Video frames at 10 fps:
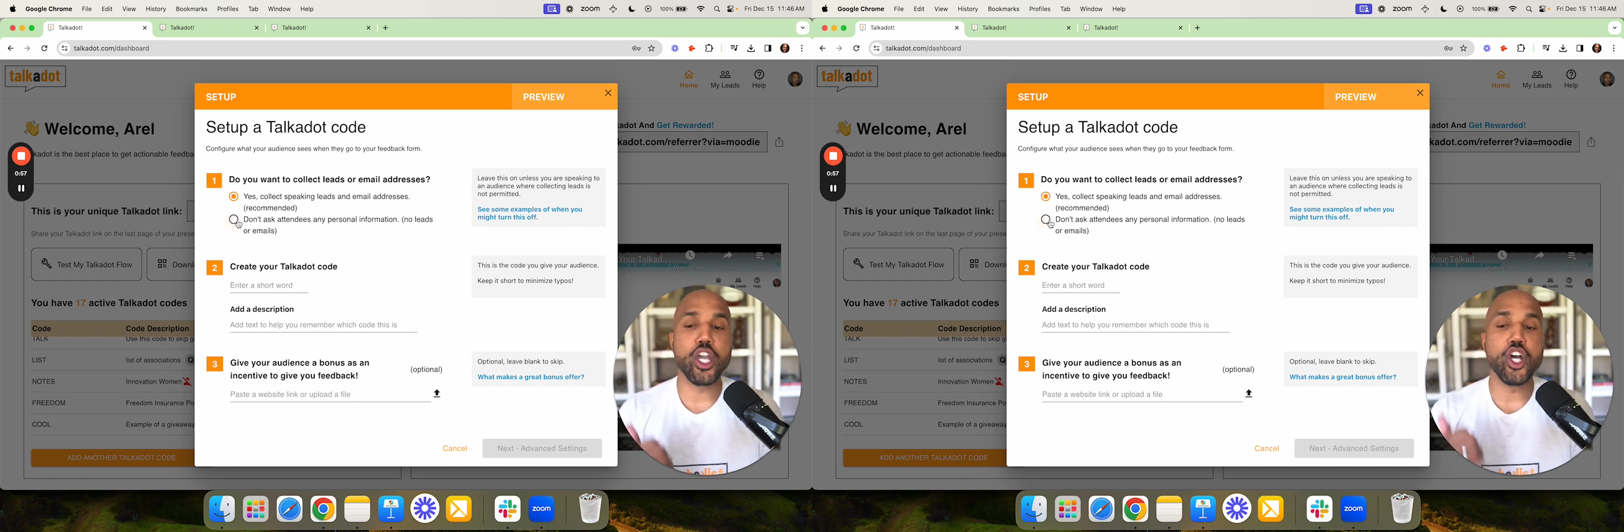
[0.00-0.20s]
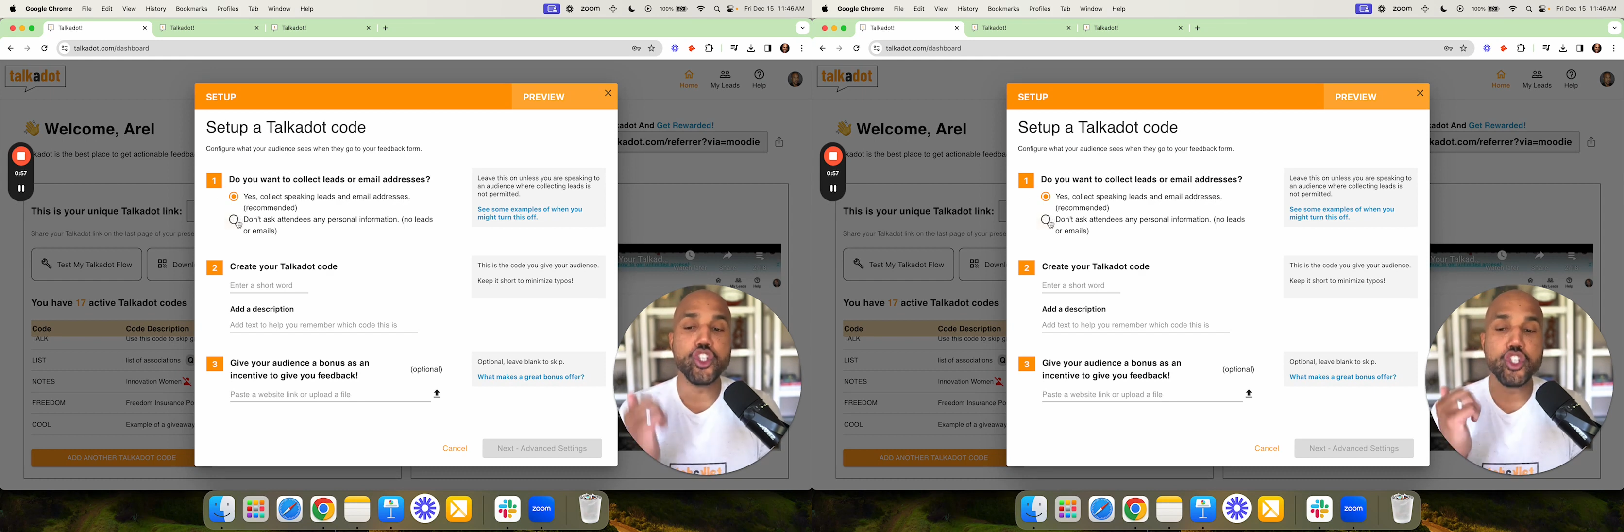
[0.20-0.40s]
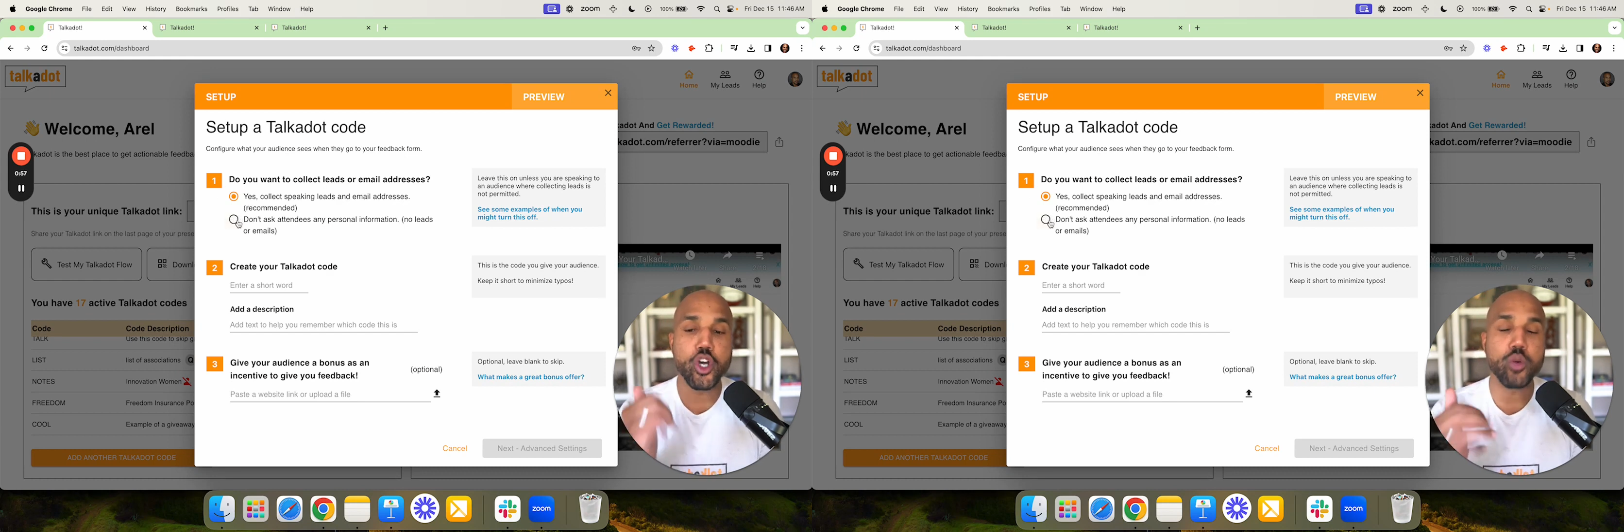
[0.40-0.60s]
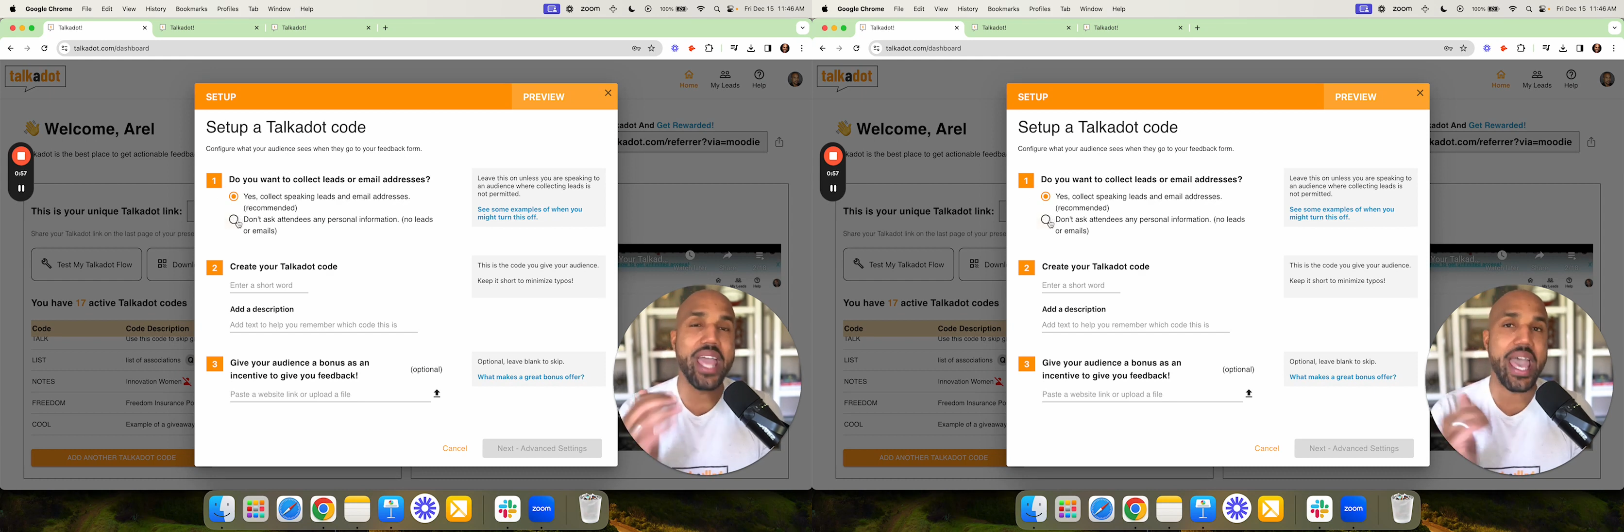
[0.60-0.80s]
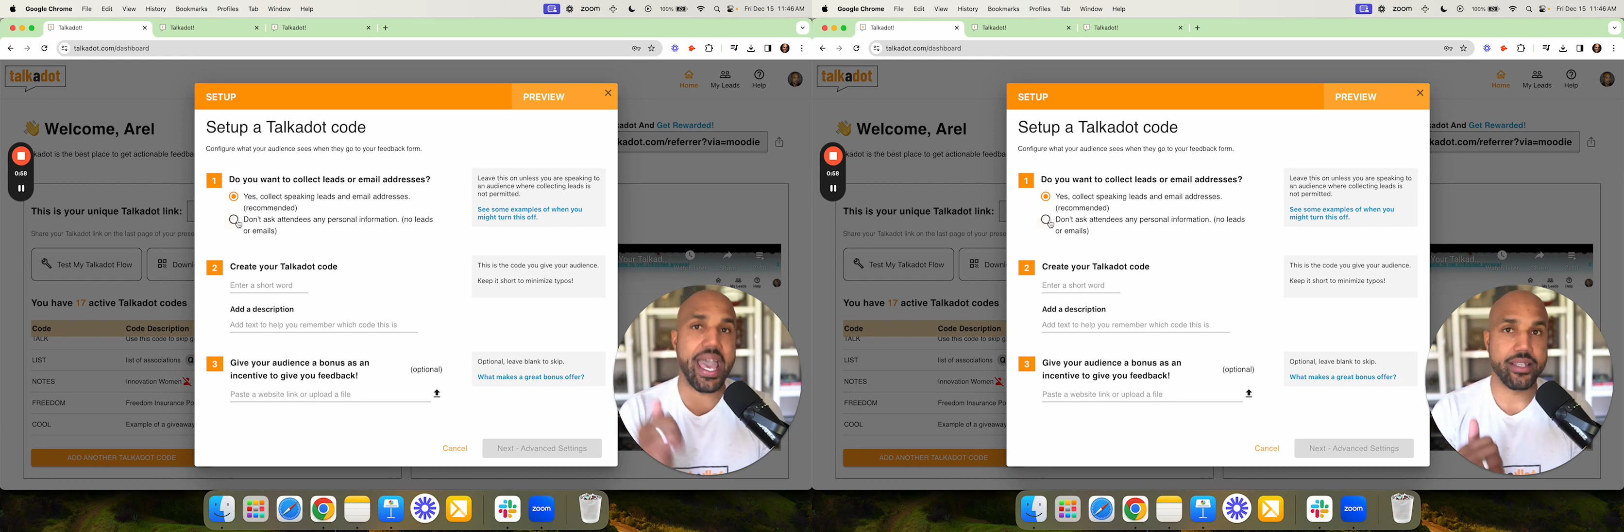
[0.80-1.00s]
don't
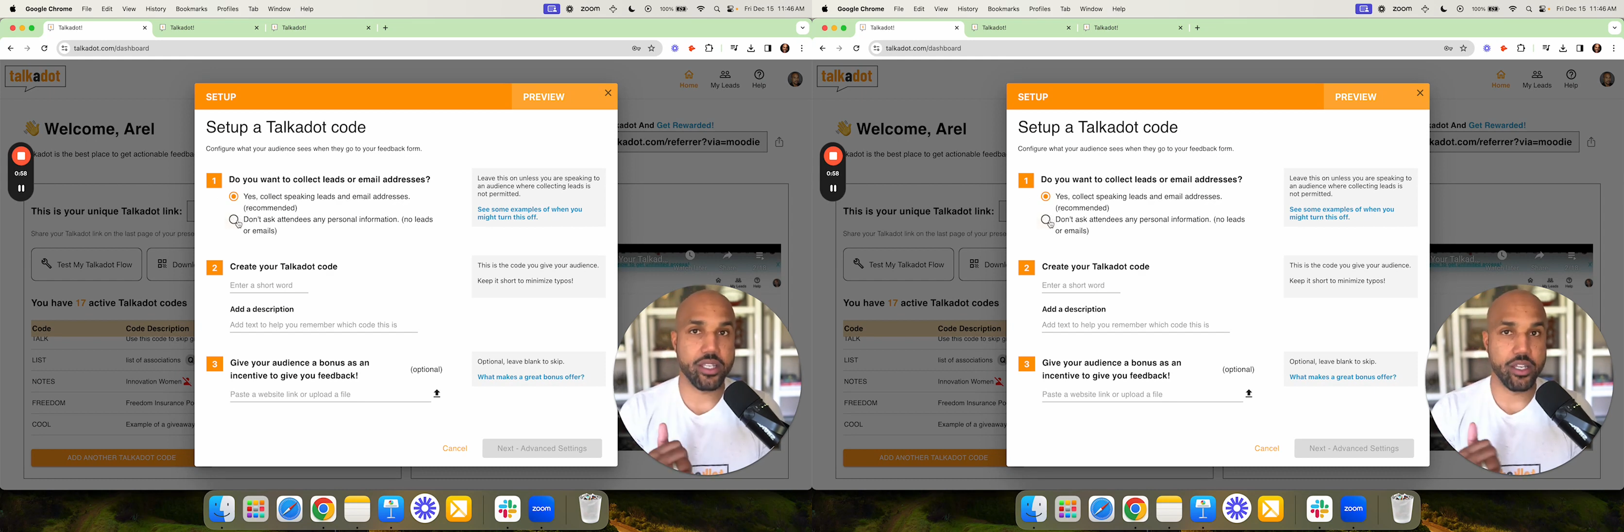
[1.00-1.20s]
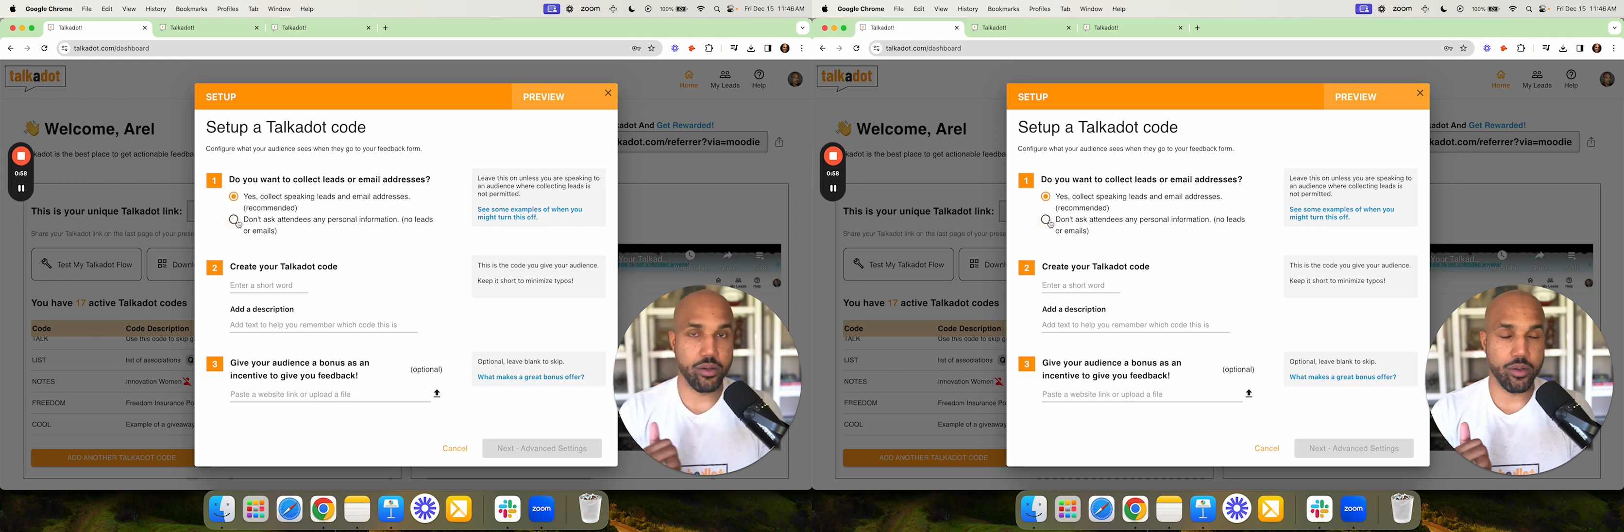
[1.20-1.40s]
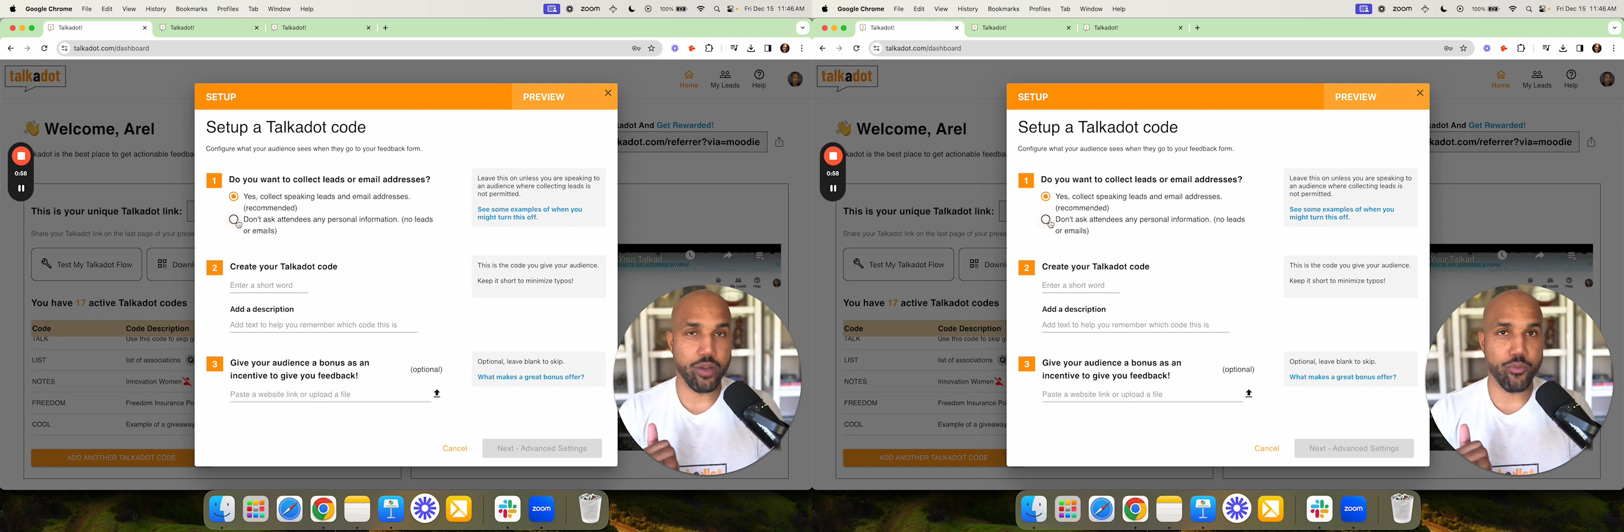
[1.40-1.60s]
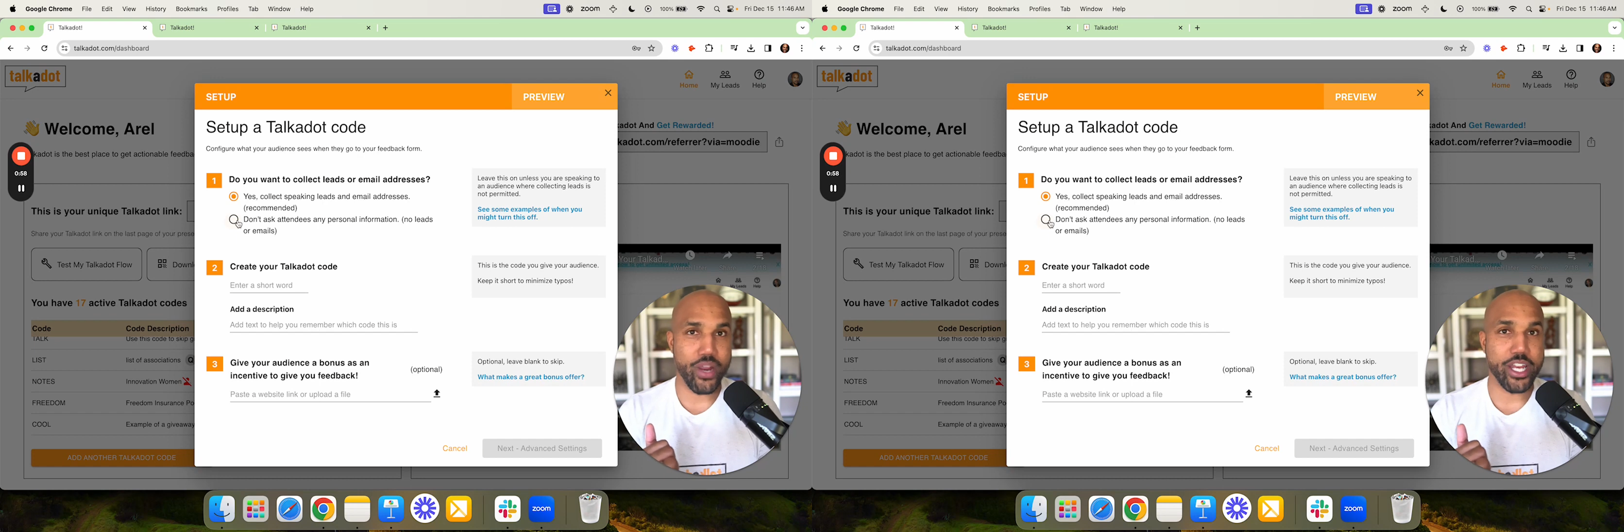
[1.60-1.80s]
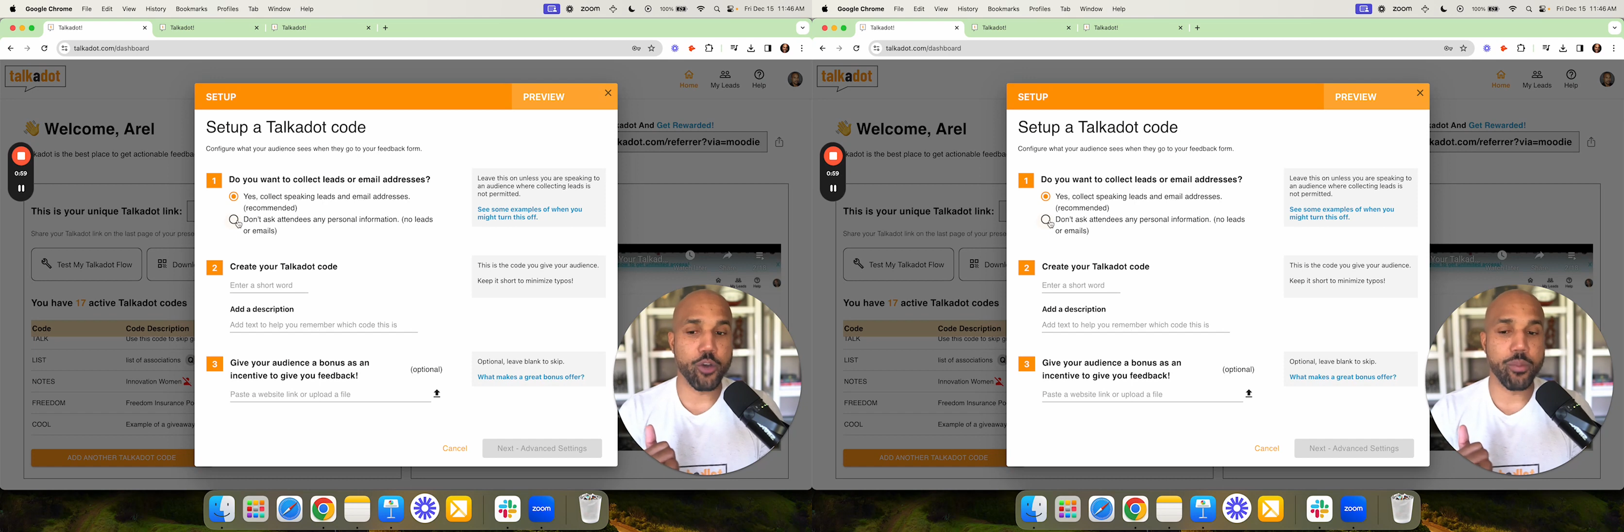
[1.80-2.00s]
ask radio
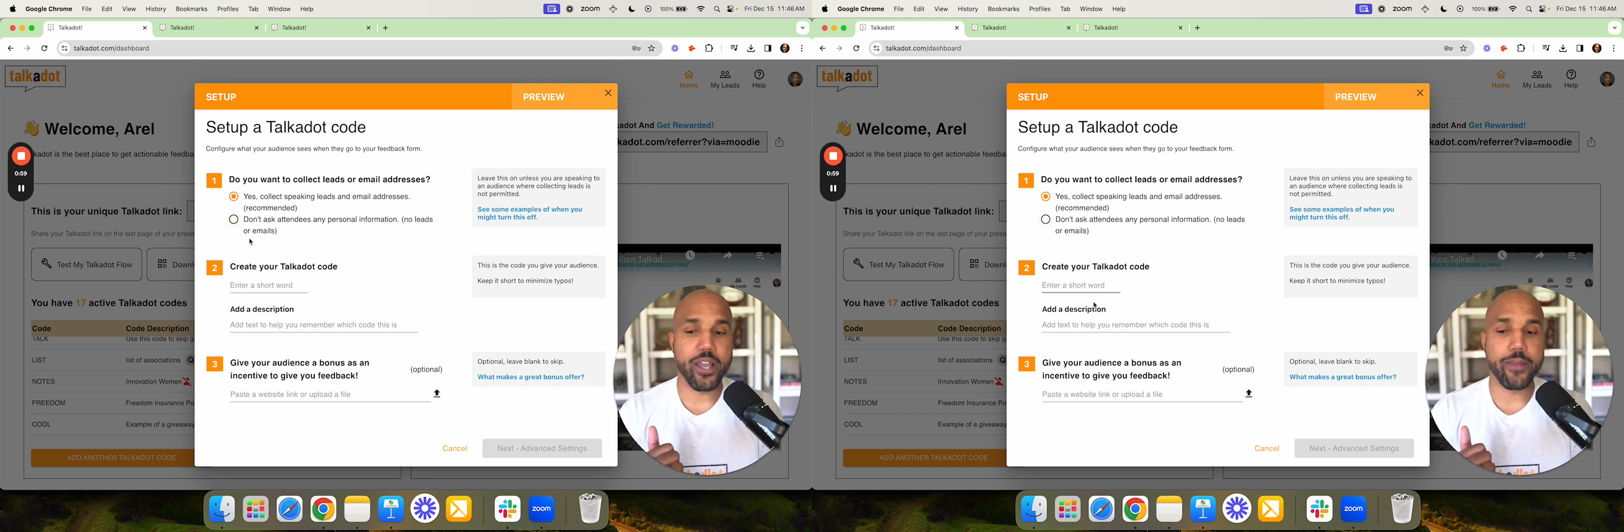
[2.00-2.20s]
button.